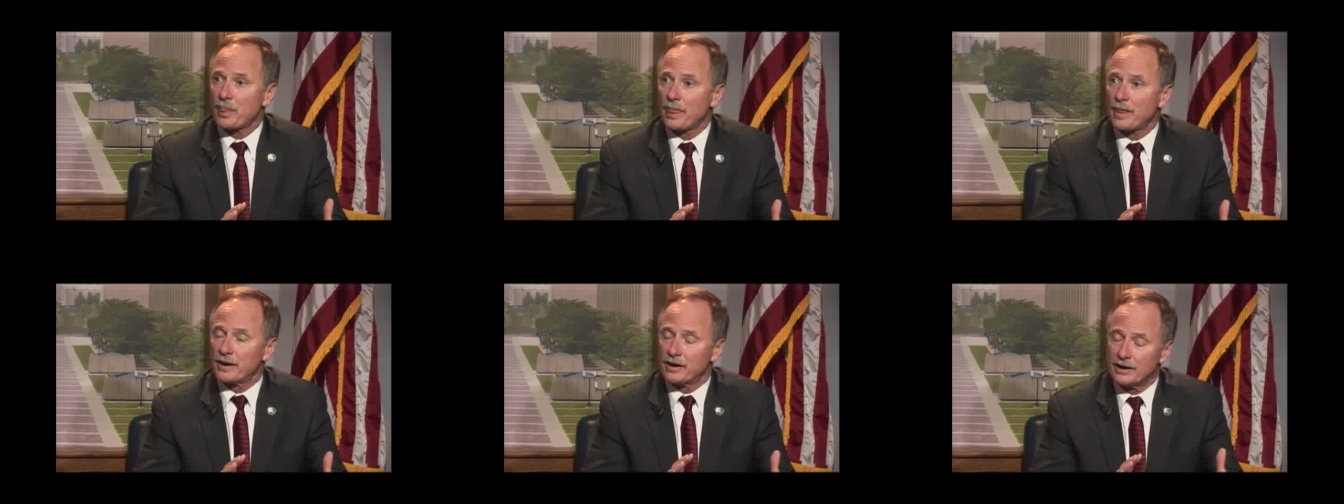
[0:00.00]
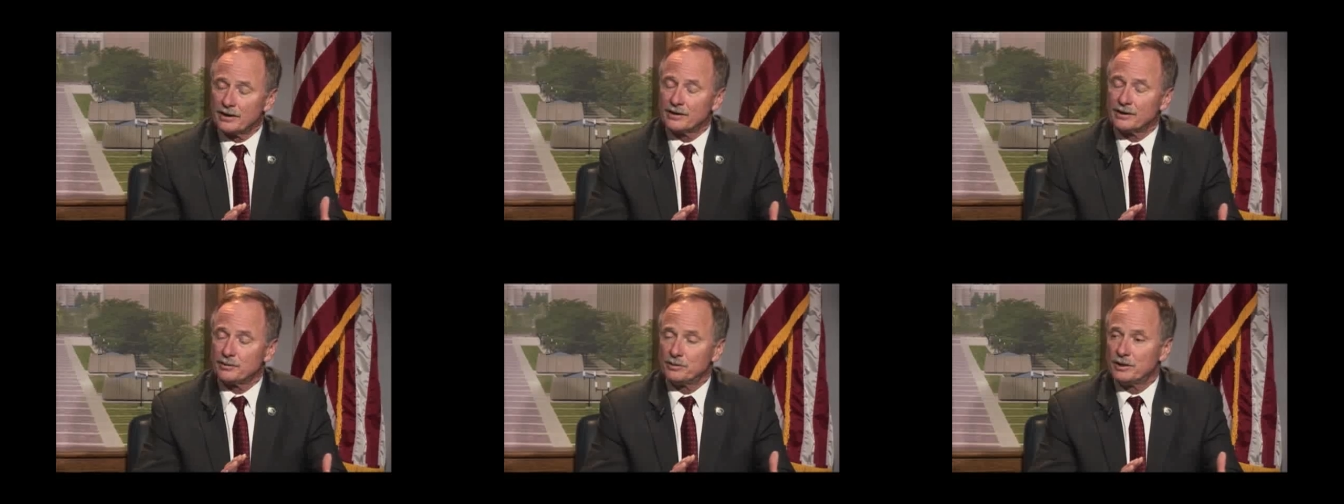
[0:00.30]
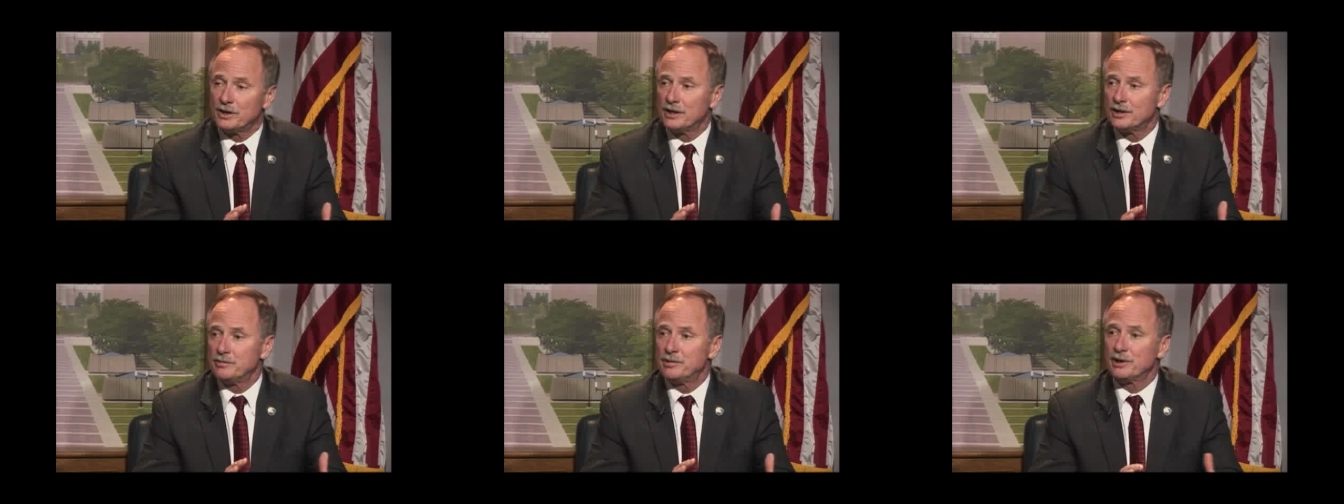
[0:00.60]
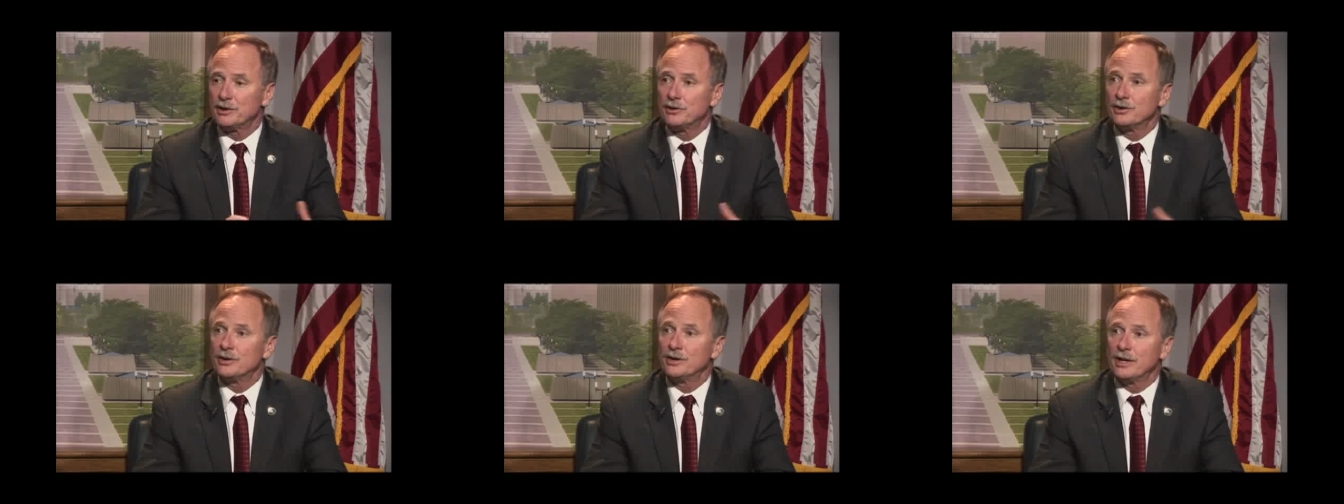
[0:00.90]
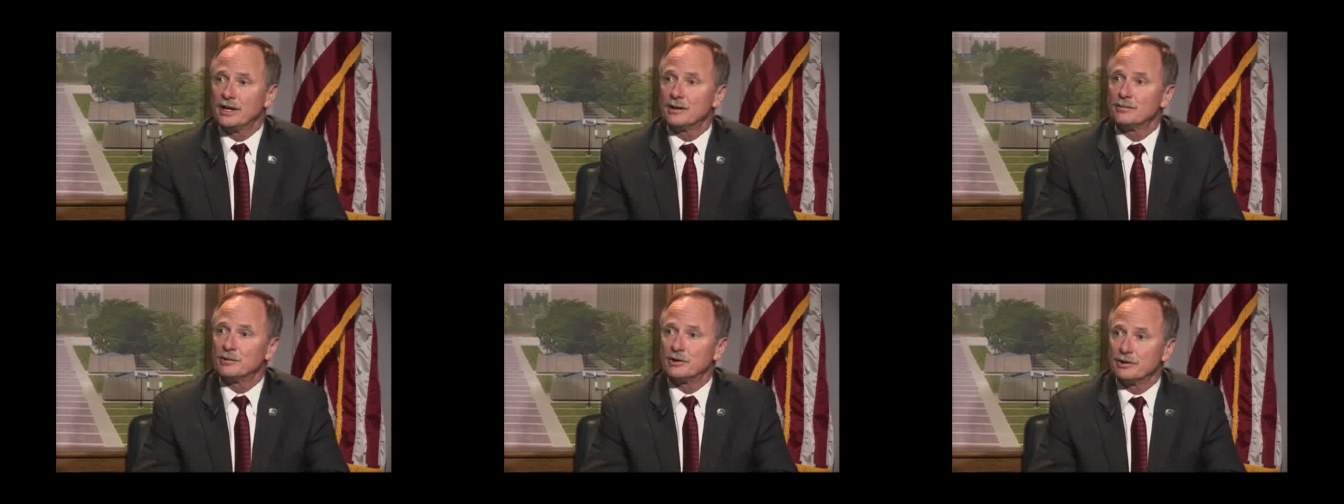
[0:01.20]
I think we need to be a good
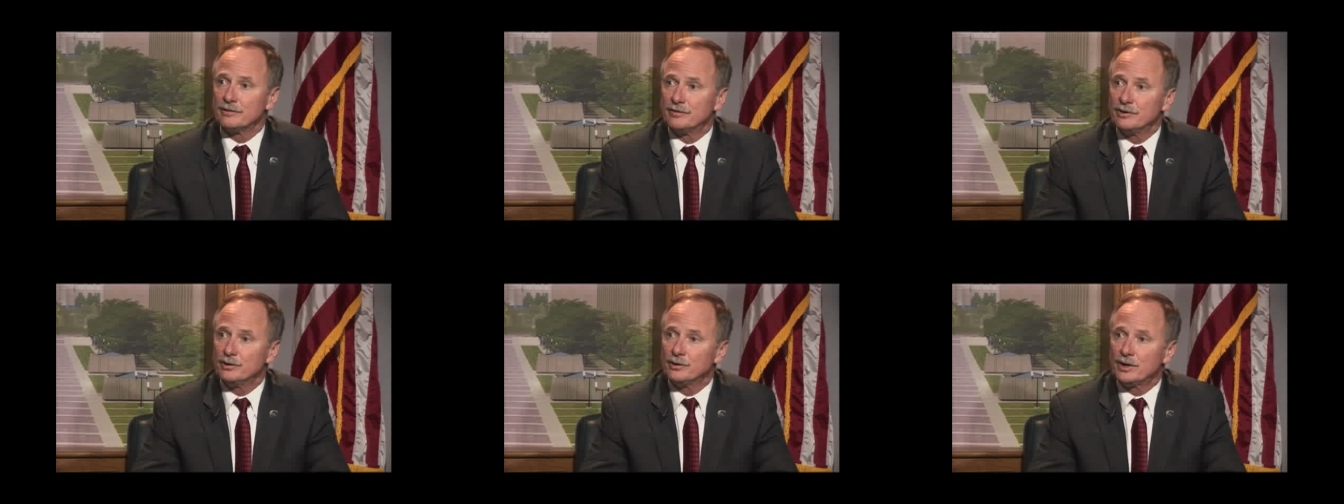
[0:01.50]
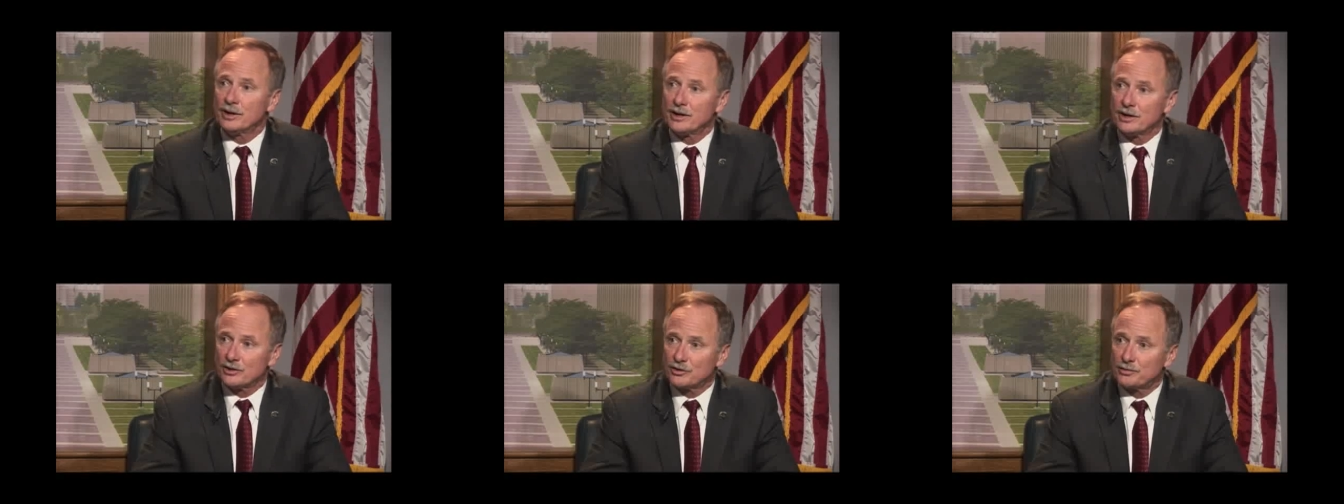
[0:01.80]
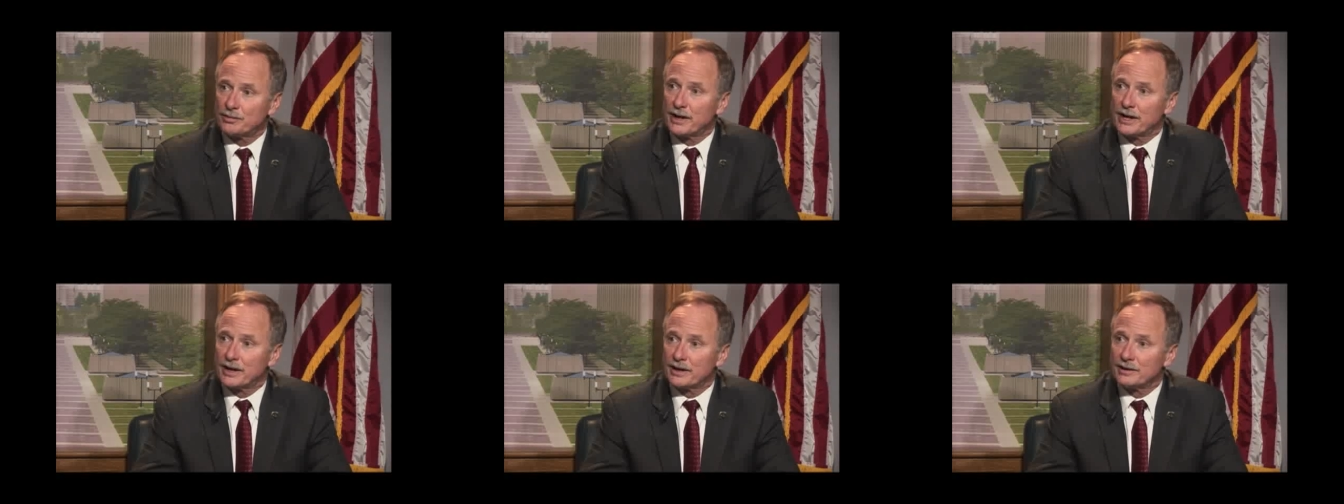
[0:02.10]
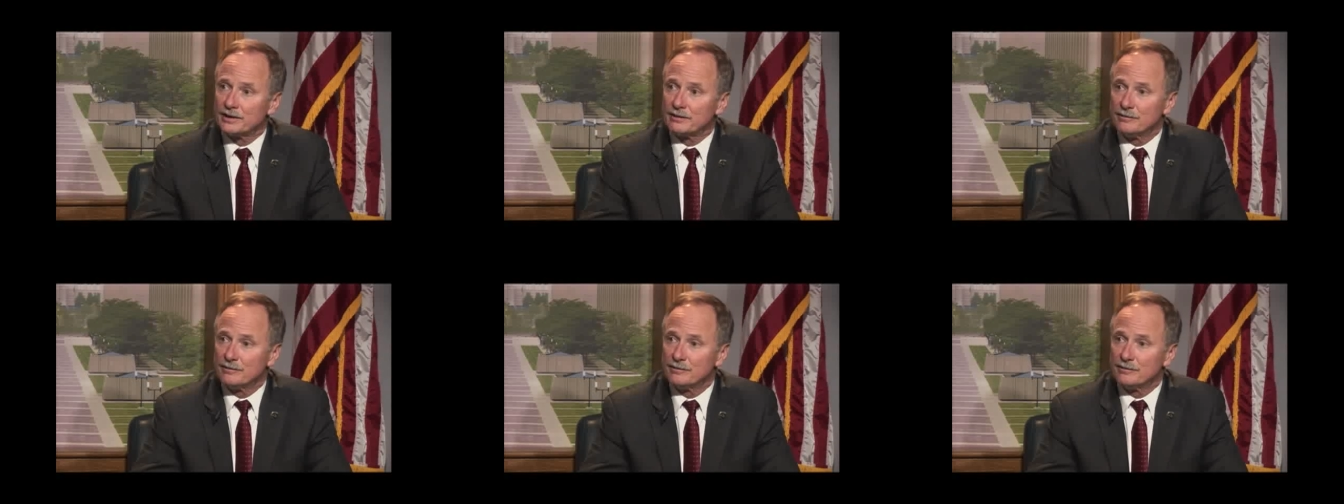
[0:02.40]
neighbor. If you can expand,